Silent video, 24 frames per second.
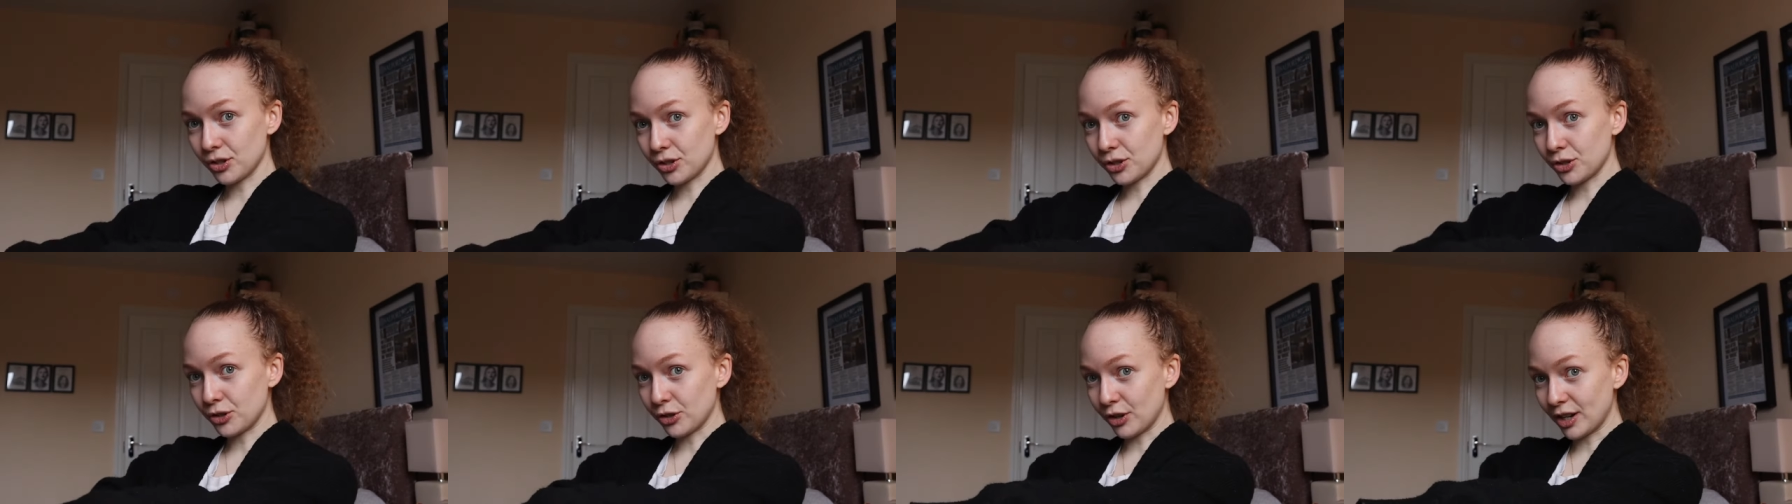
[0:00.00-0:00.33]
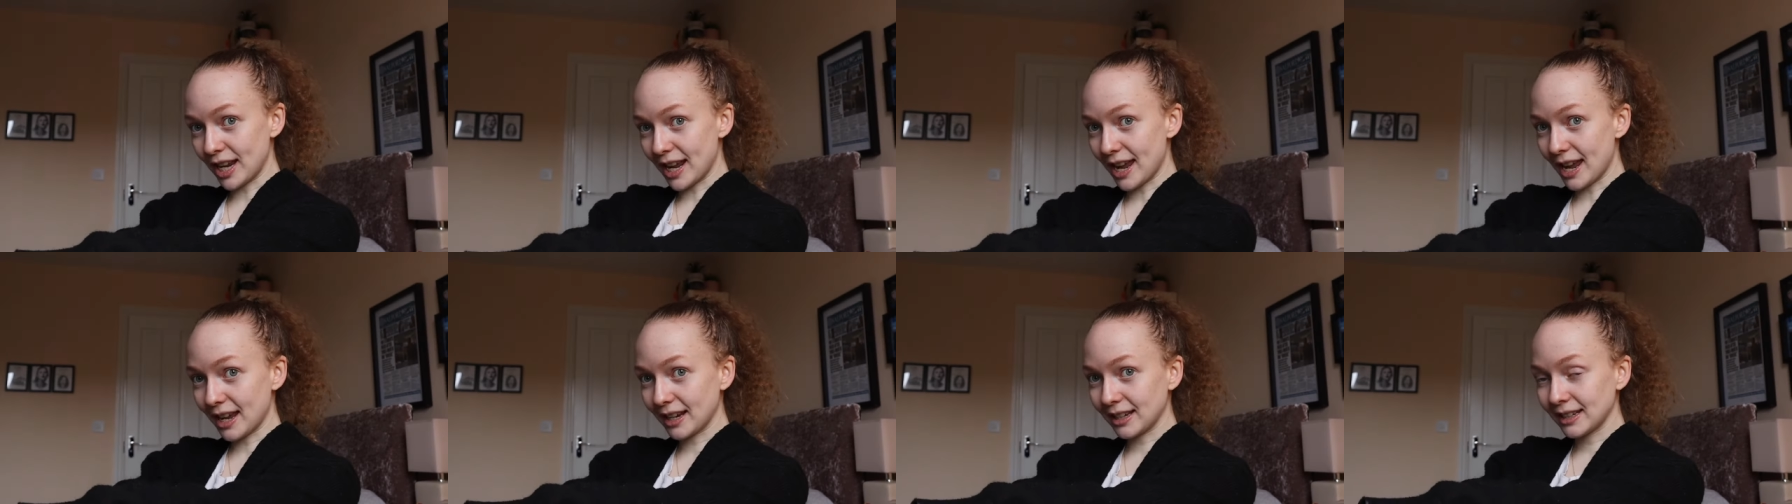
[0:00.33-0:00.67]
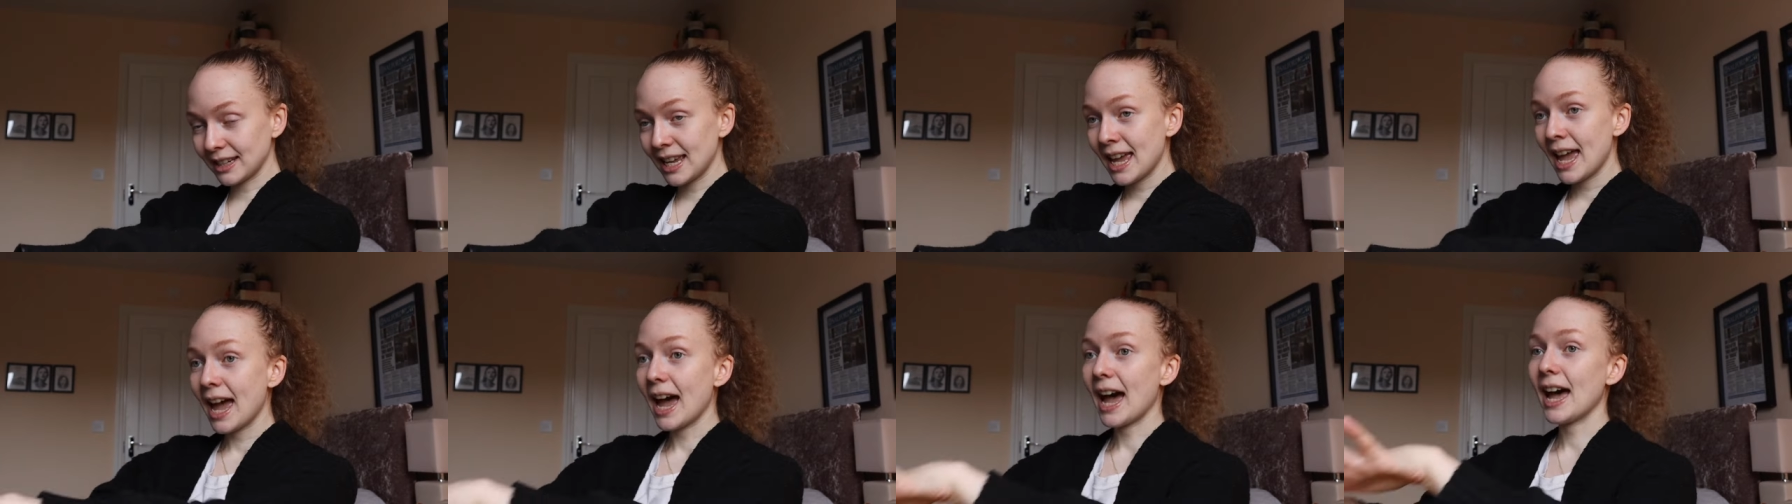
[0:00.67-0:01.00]

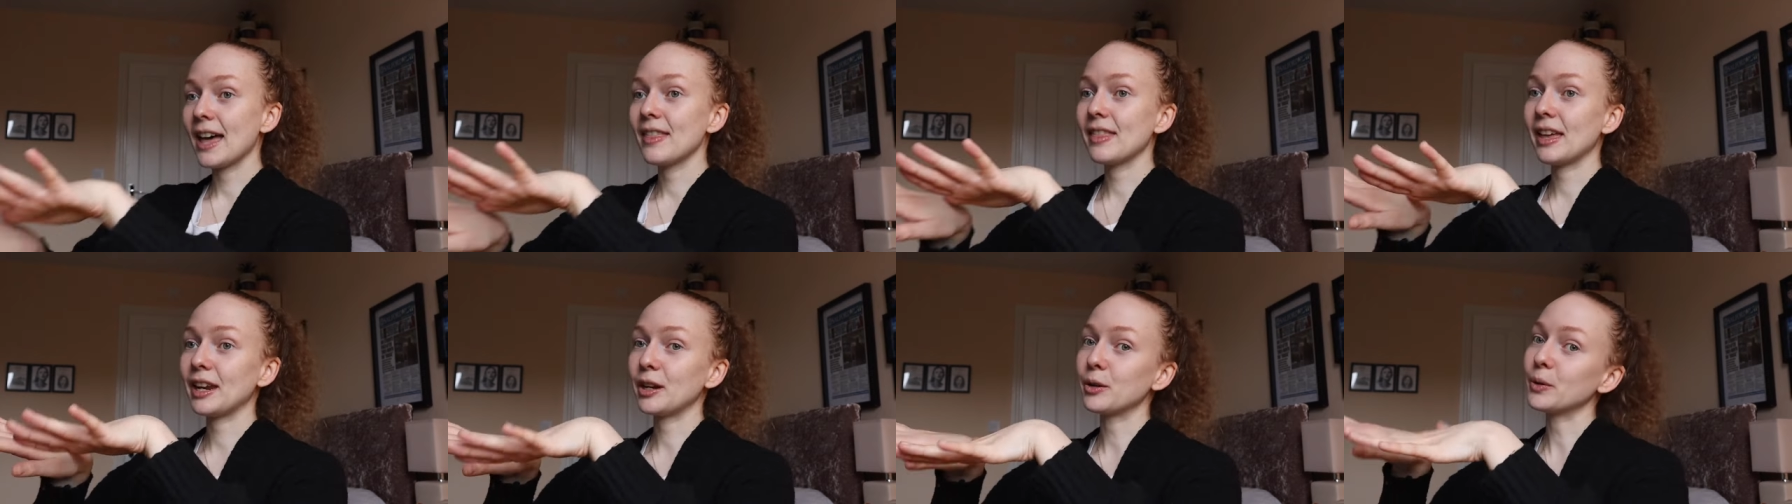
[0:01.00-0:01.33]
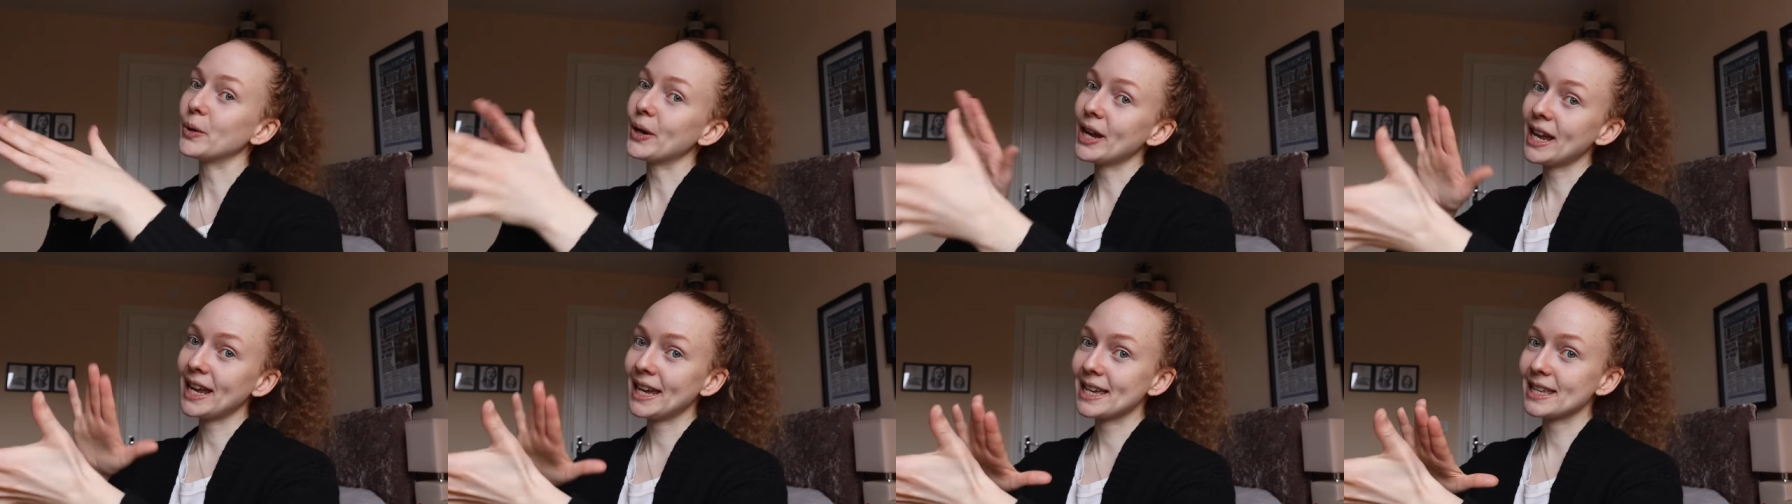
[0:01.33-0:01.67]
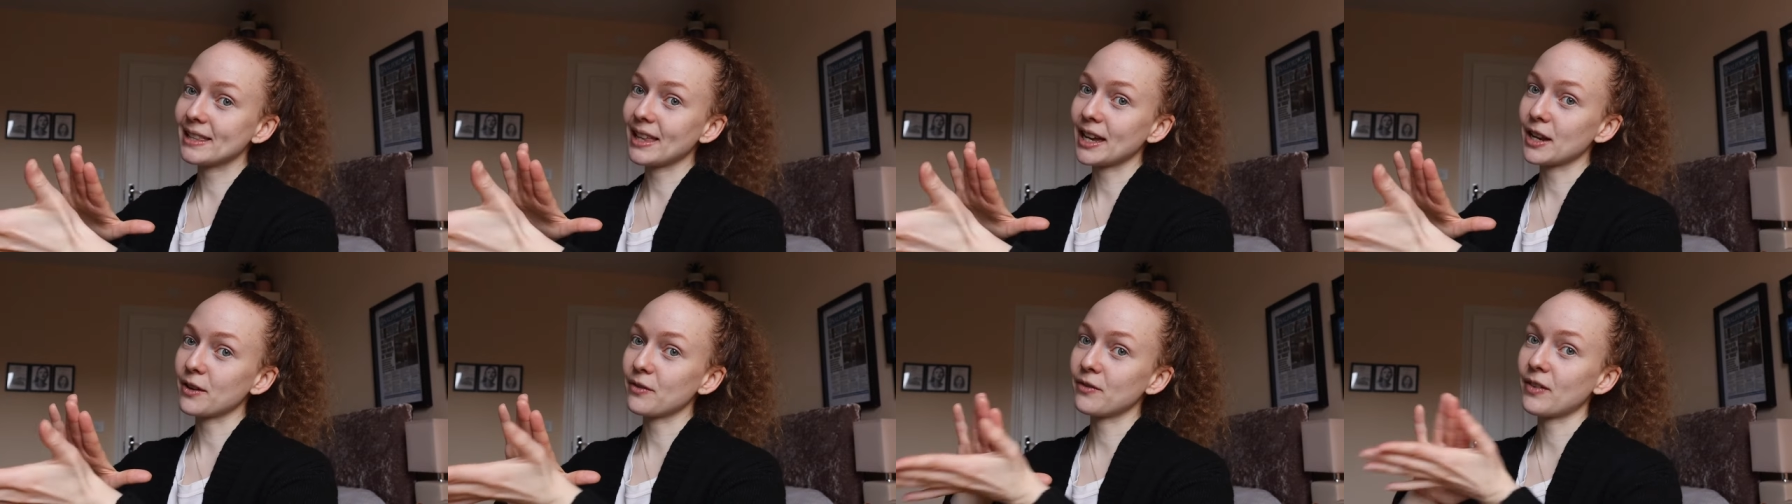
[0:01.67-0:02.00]
studying, and then it will hit
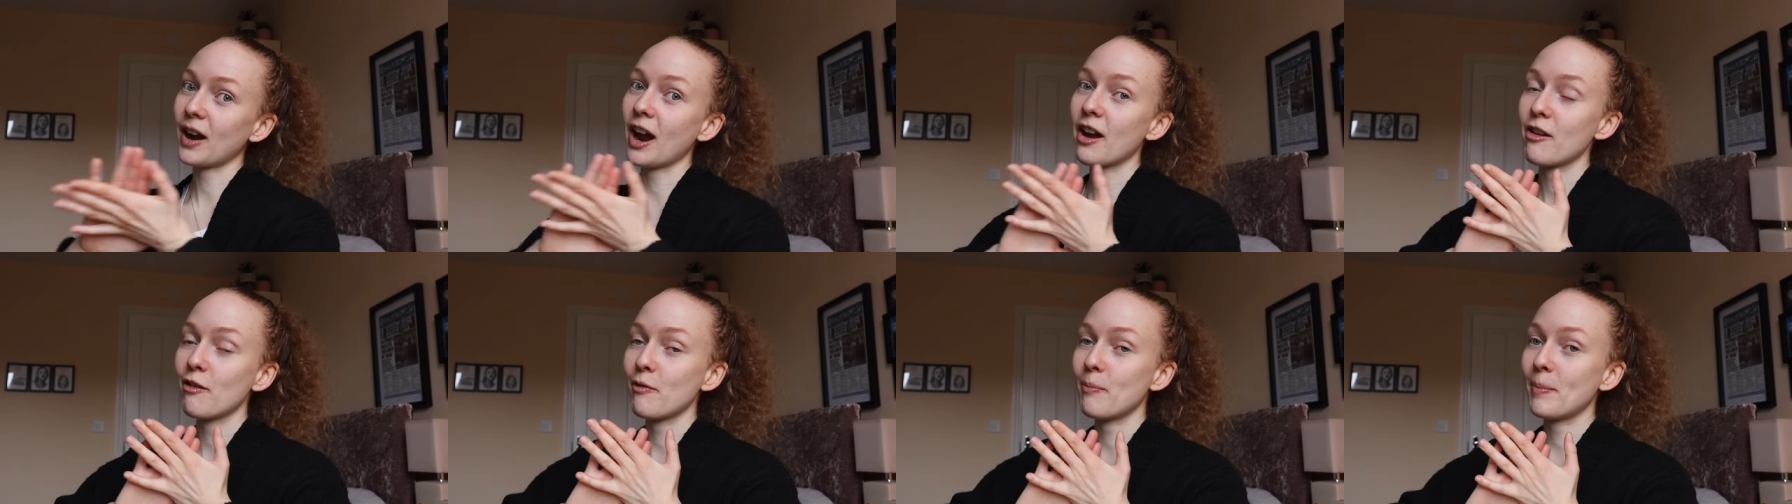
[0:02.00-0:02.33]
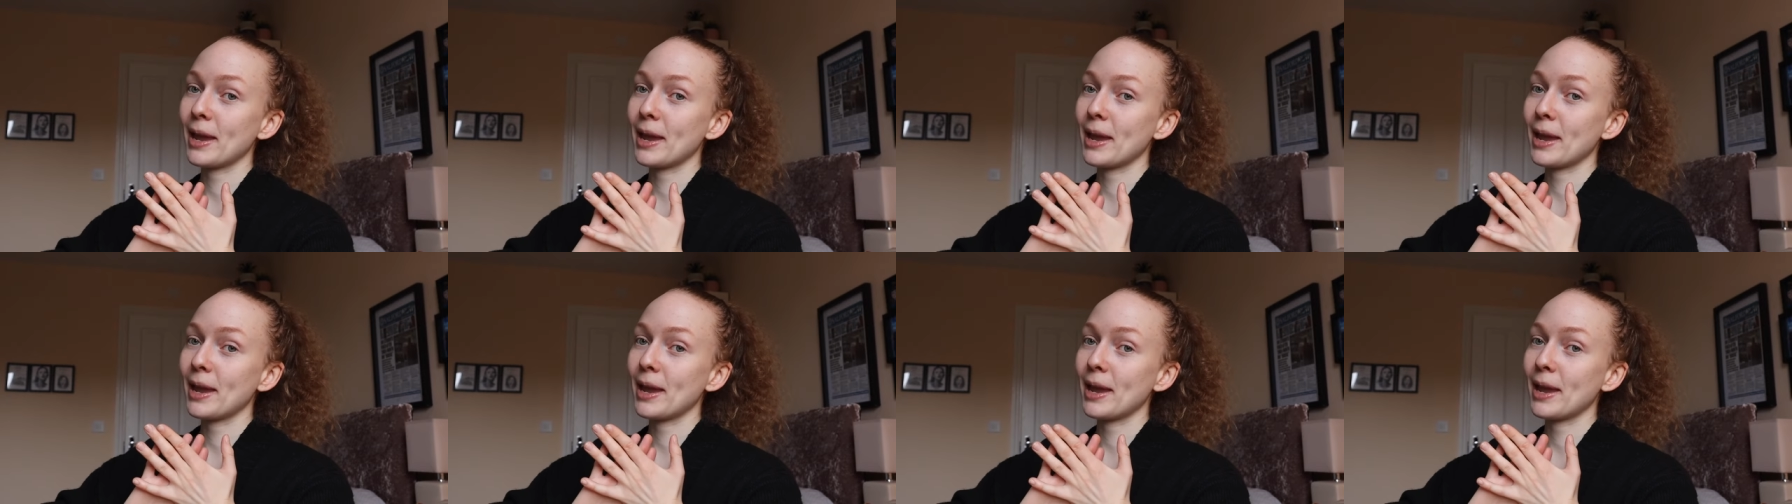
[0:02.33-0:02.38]
like five